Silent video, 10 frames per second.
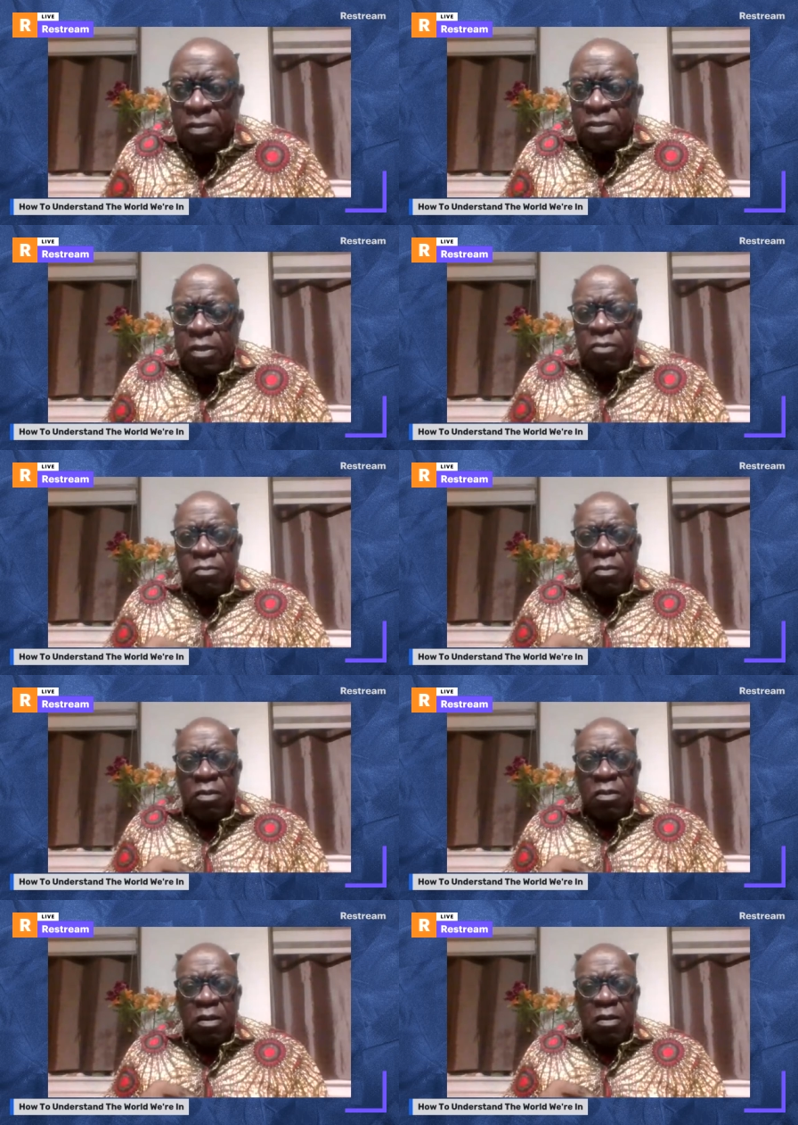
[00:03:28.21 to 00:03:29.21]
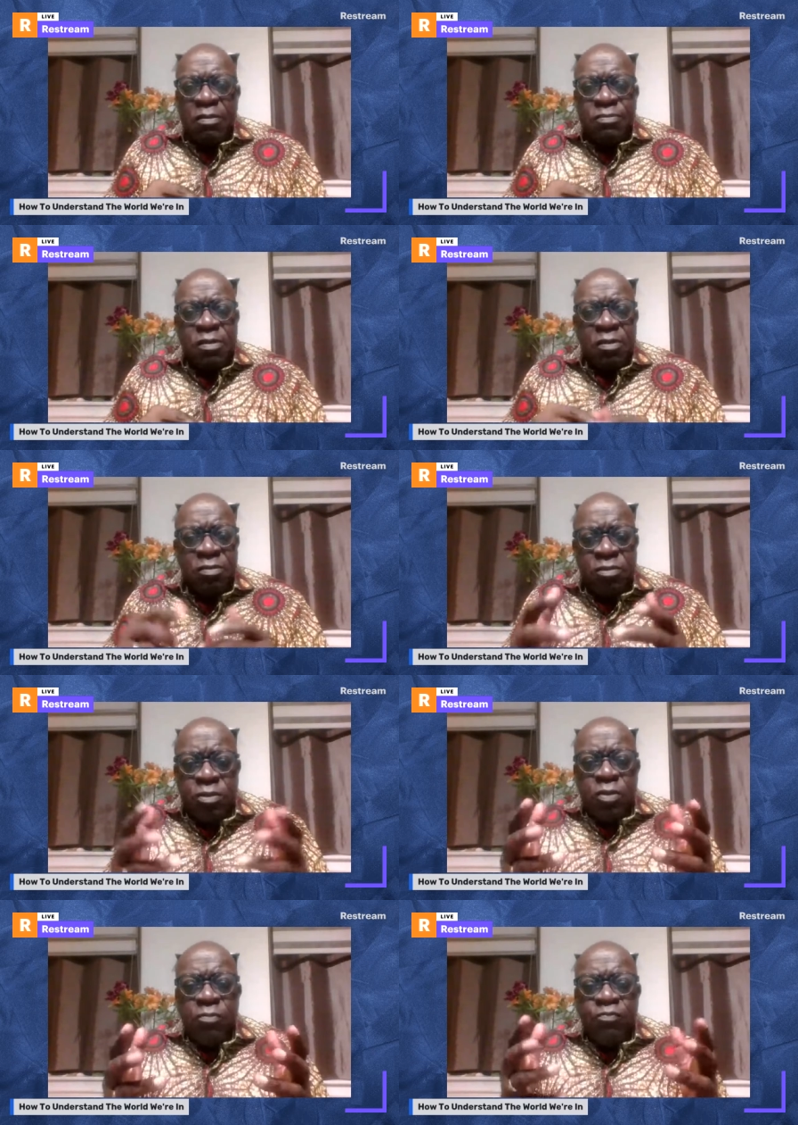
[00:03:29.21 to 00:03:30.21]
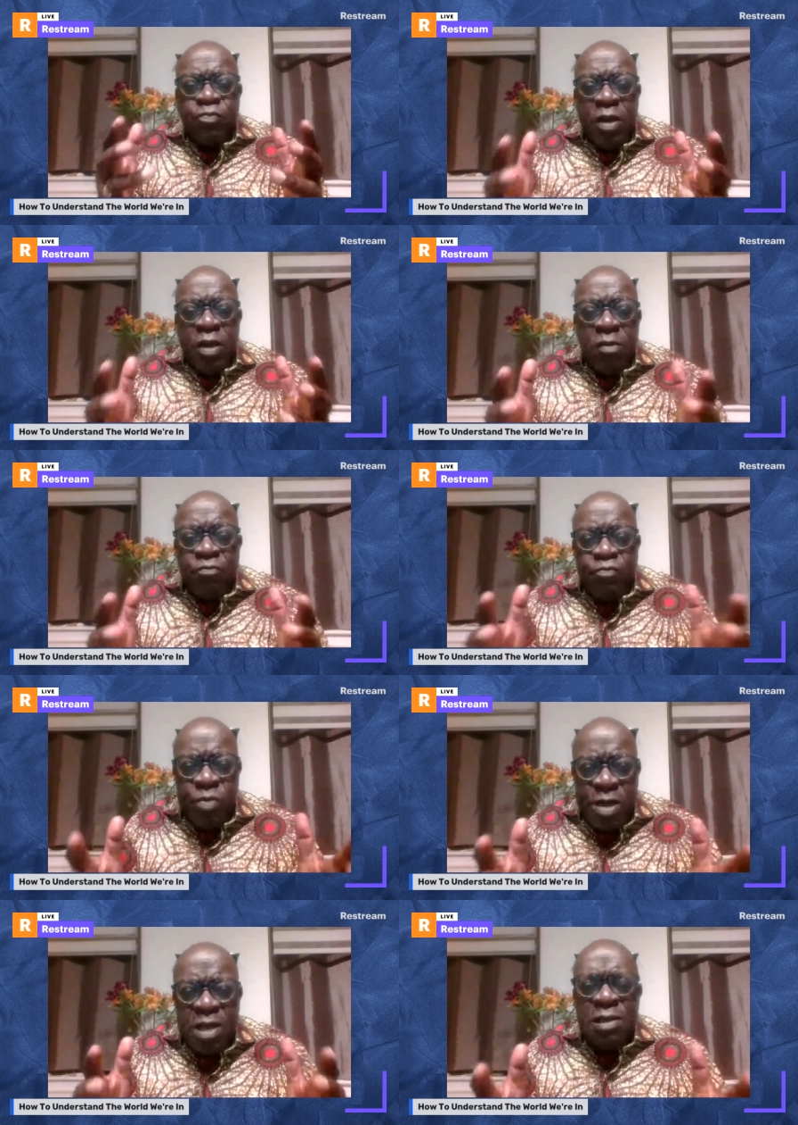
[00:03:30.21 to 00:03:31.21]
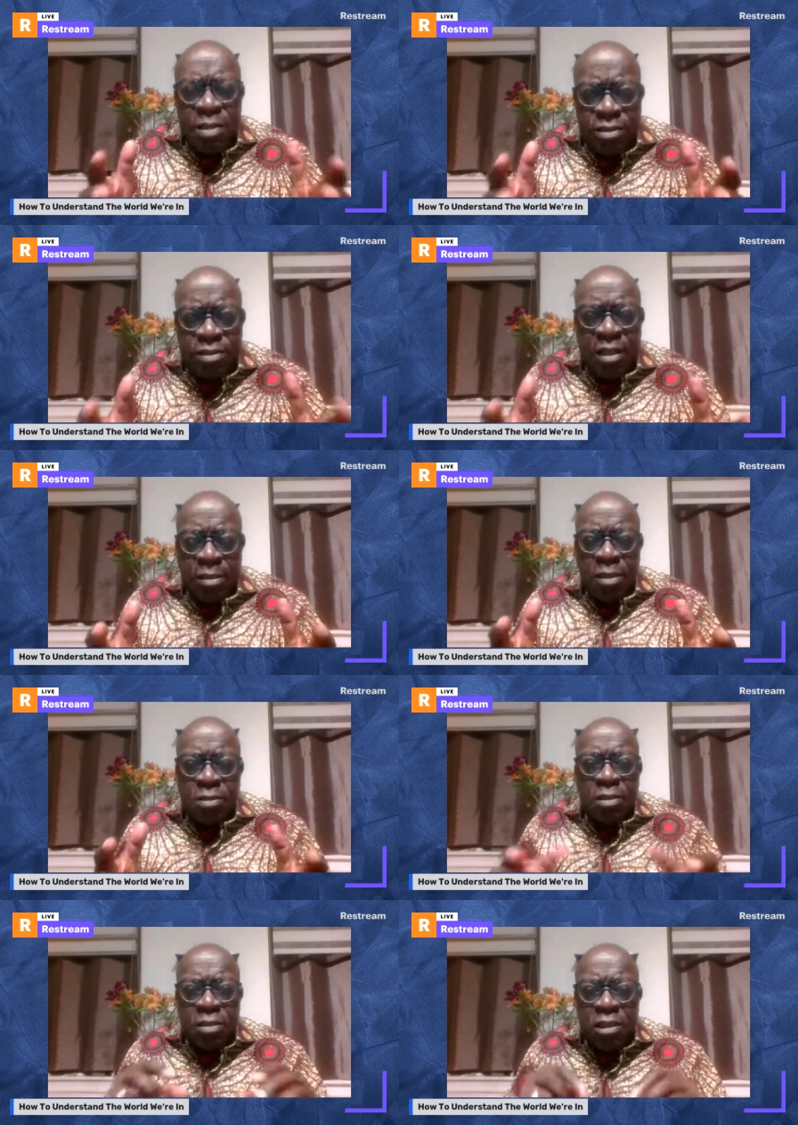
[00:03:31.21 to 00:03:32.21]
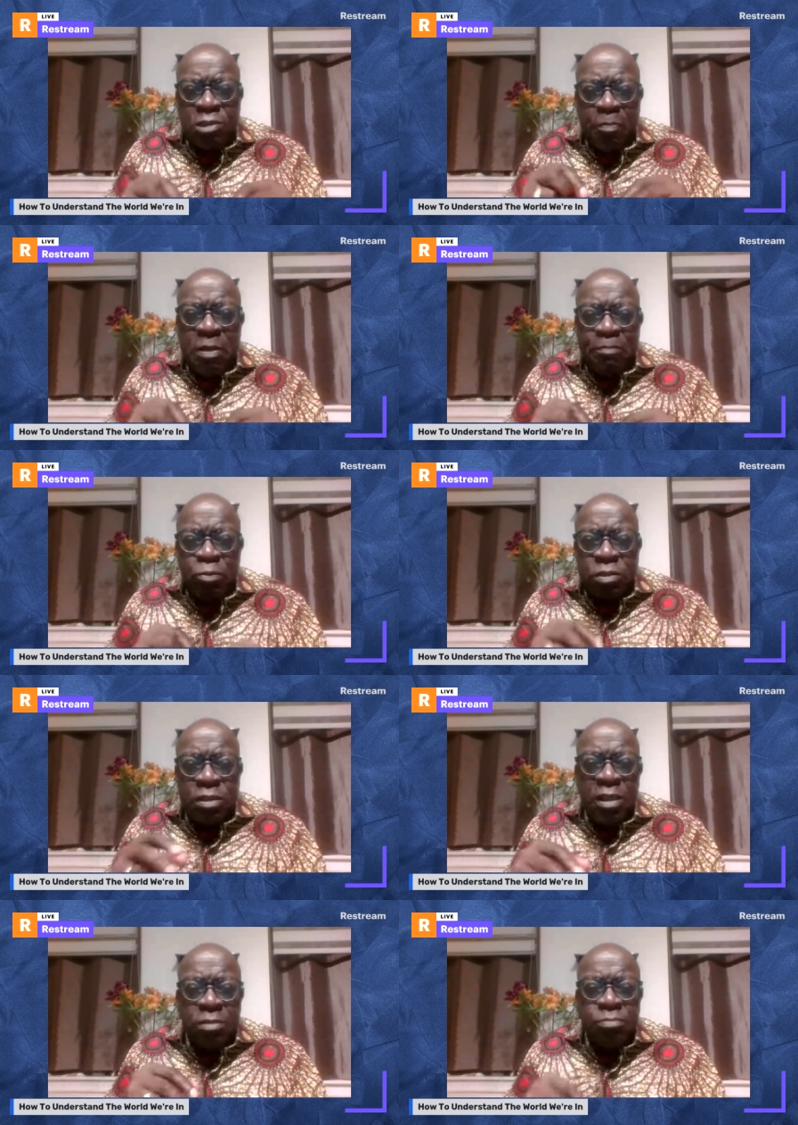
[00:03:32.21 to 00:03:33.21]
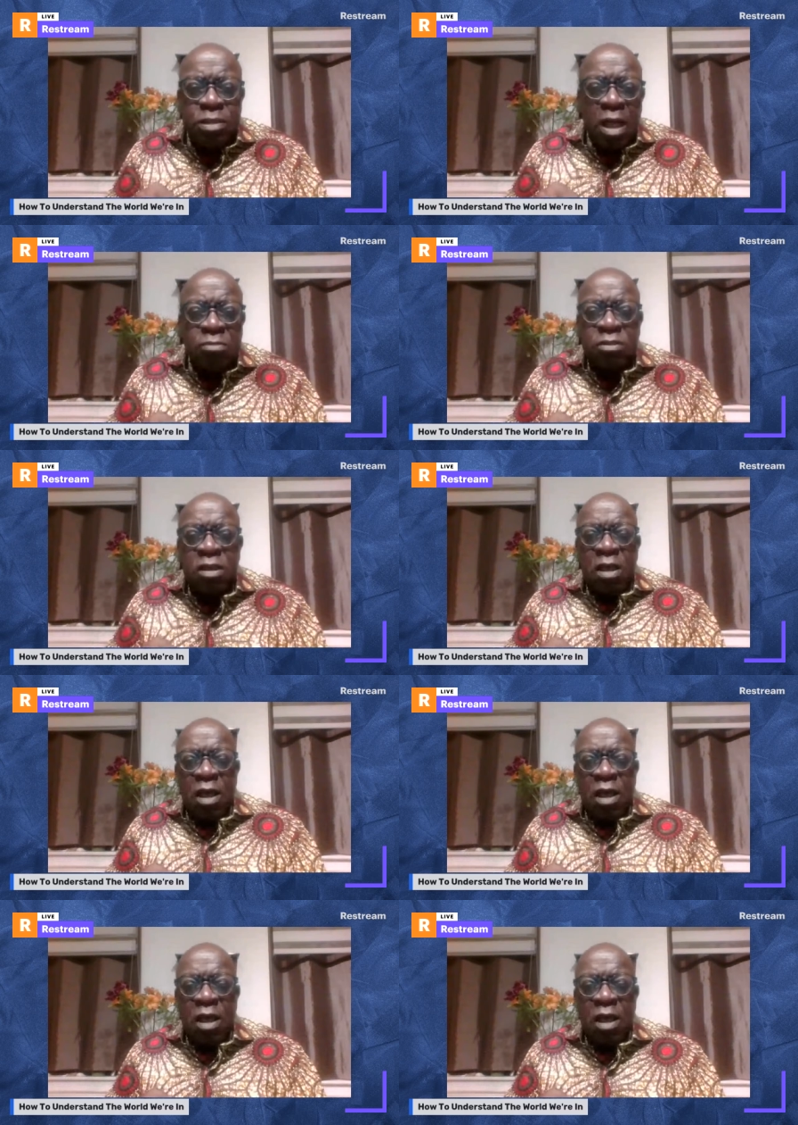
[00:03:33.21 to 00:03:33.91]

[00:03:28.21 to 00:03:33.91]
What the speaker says: You know, do you really think that these people see themselves